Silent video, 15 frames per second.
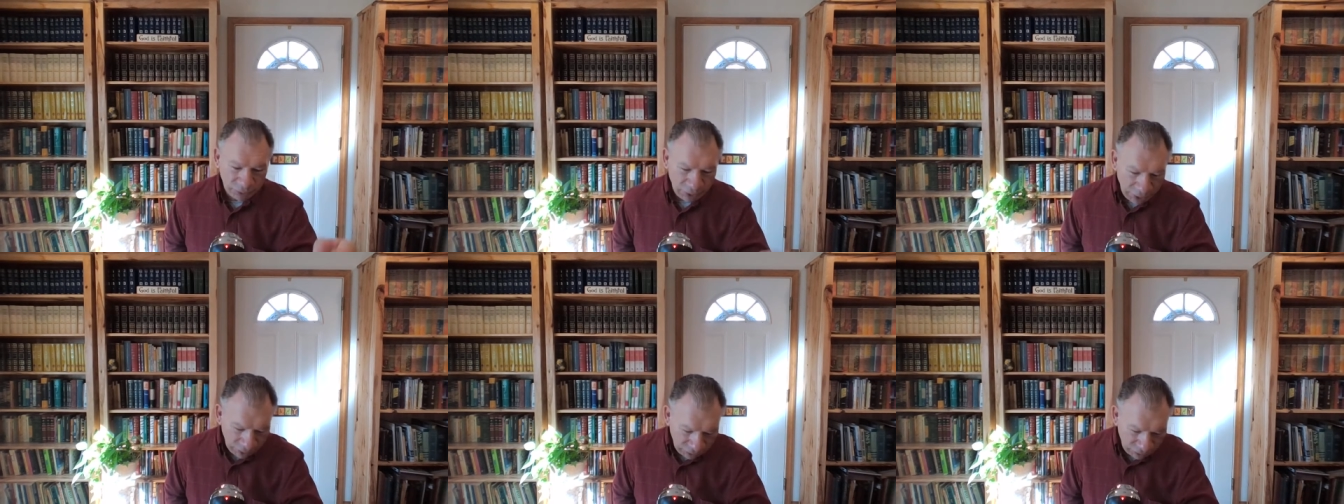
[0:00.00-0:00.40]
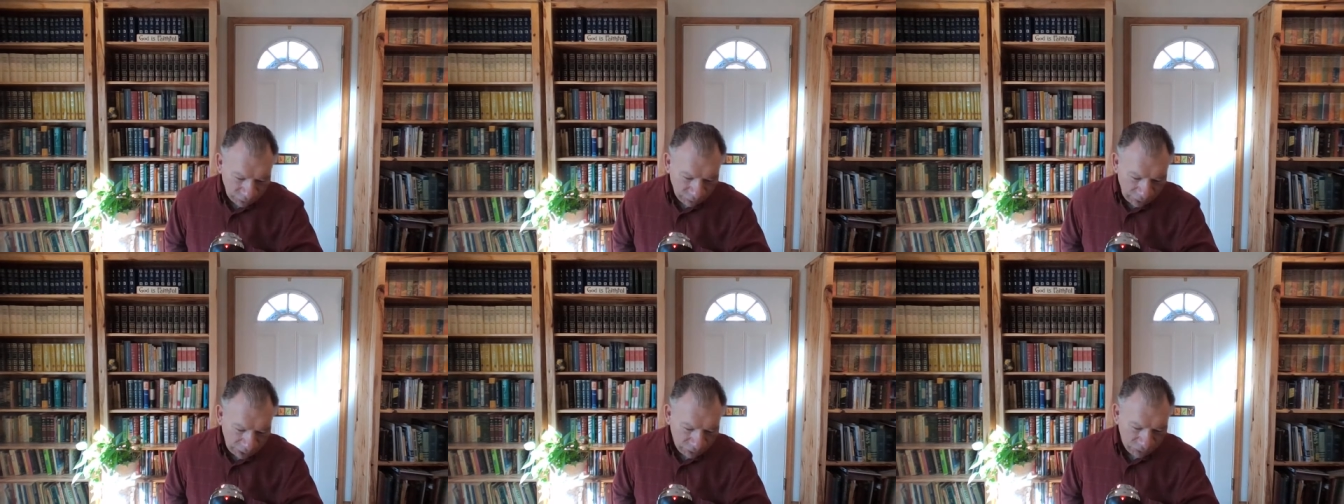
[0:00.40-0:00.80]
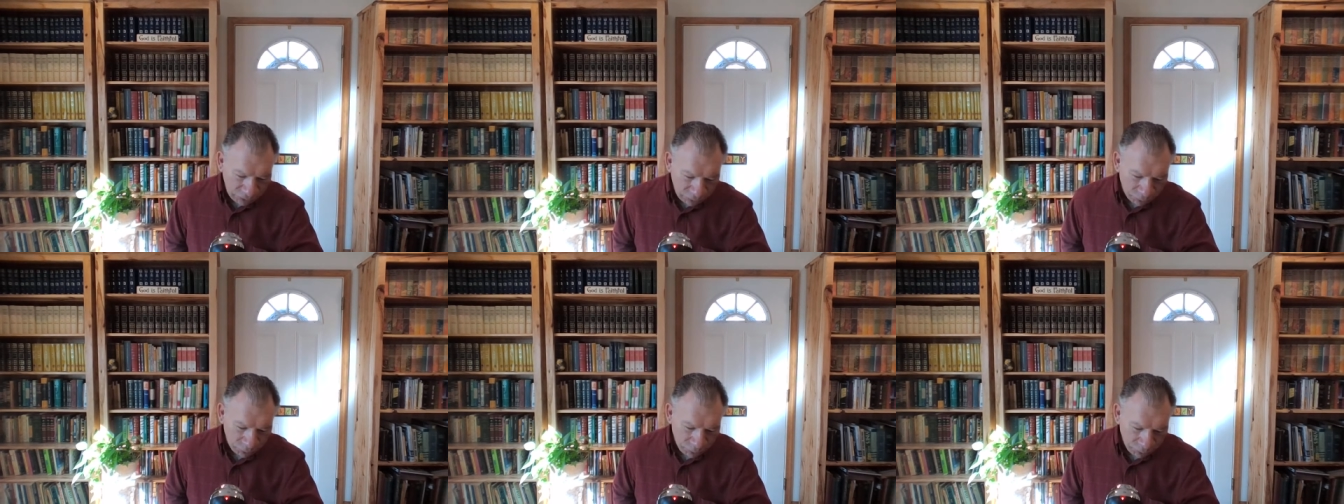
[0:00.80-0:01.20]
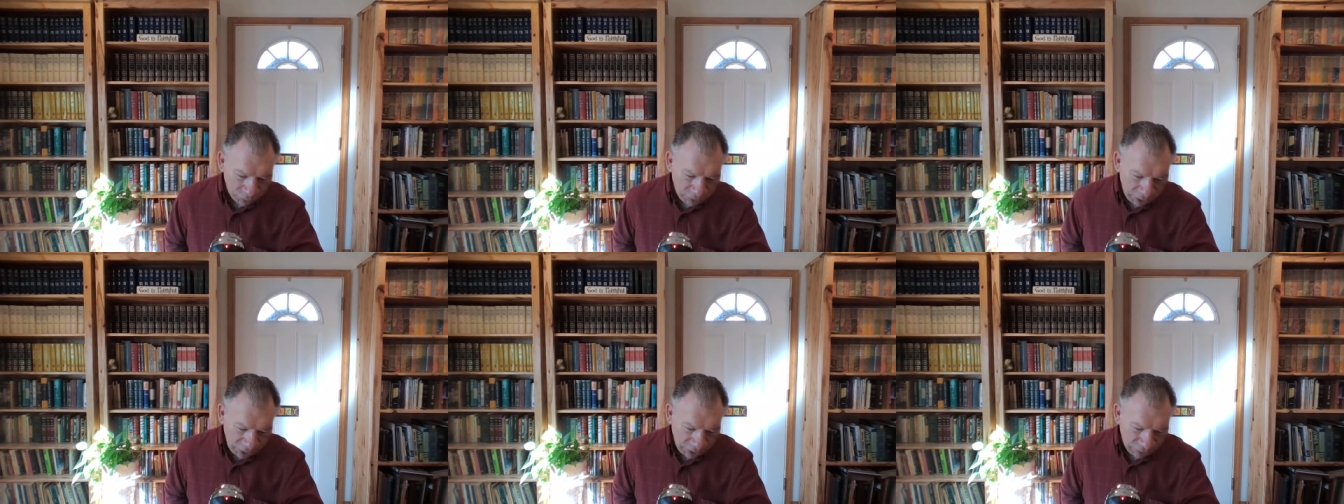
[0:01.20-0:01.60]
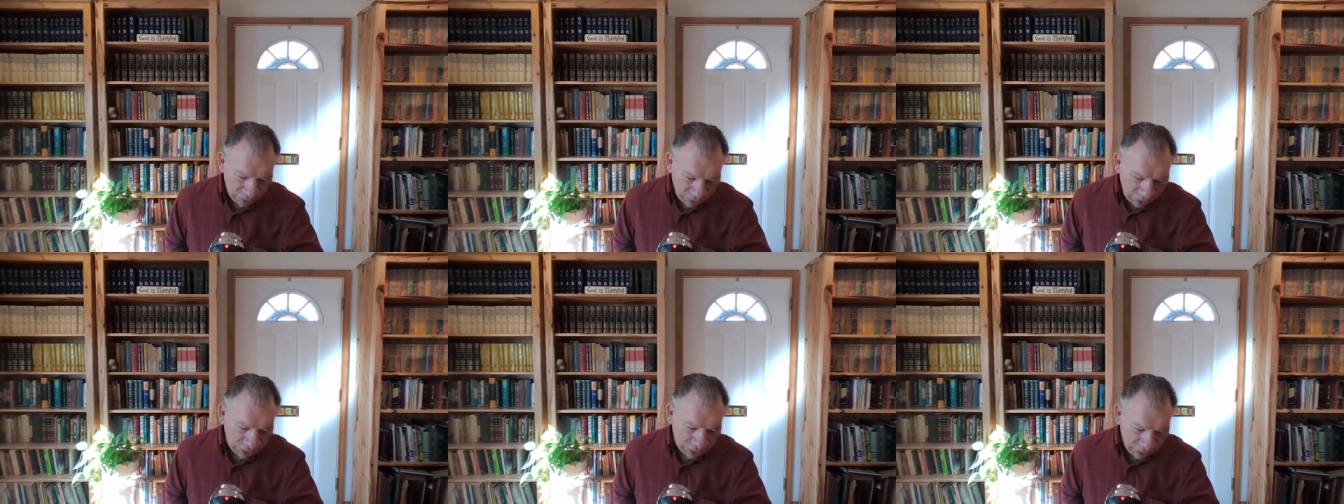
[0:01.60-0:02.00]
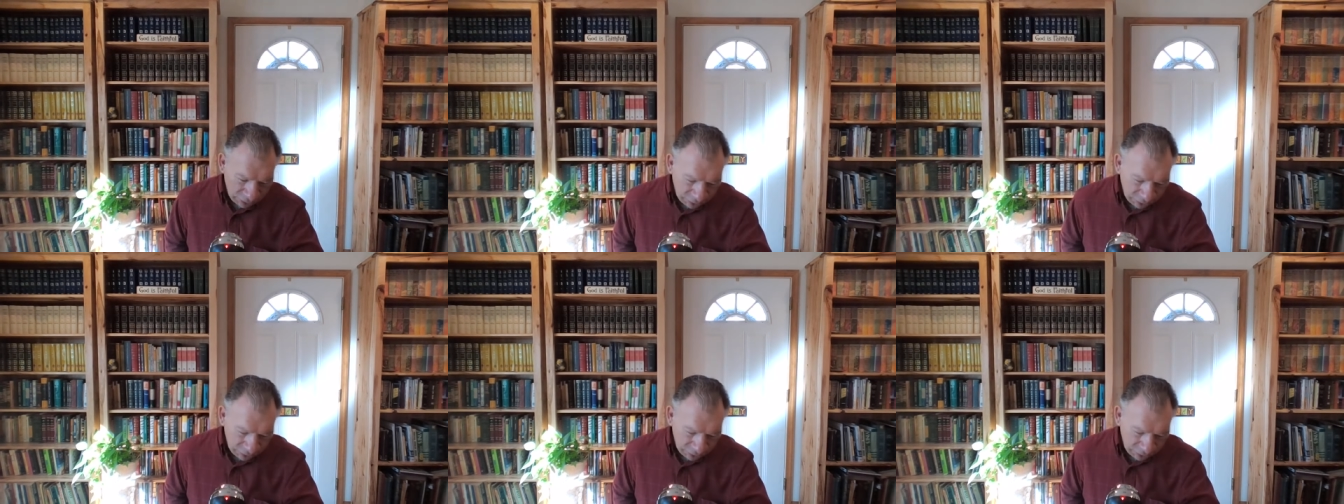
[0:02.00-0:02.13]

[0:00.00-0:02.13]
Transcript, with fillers: Okay, so that's the real key. Think